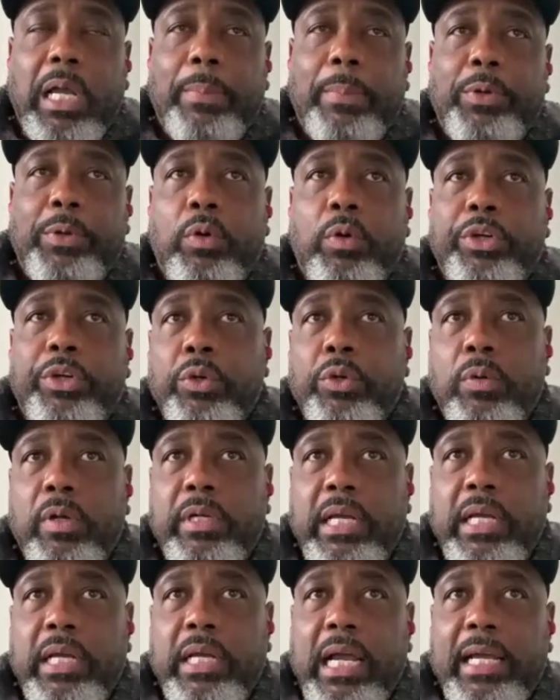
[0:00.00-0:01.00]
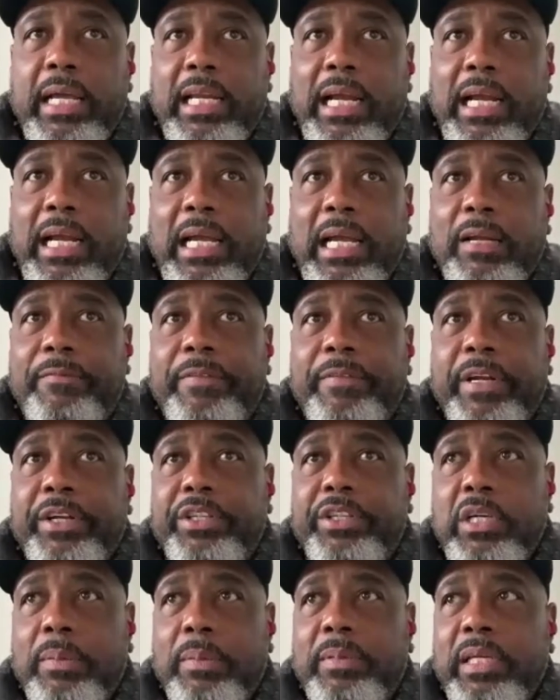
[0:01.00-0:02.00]
I'm doing Do or Die. Then I got to
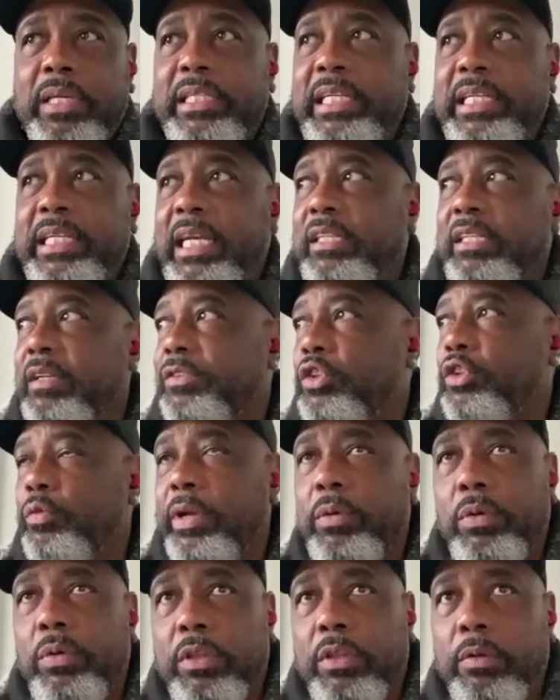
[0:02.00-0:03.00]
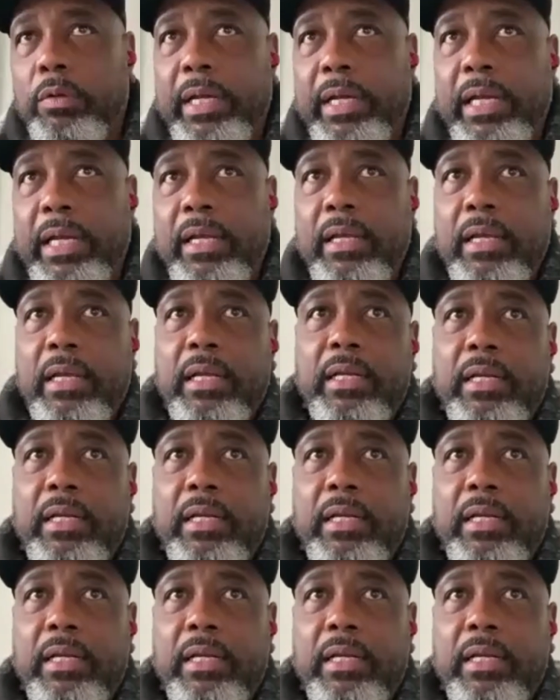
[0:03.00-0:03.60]
finish up the Detectives three one three.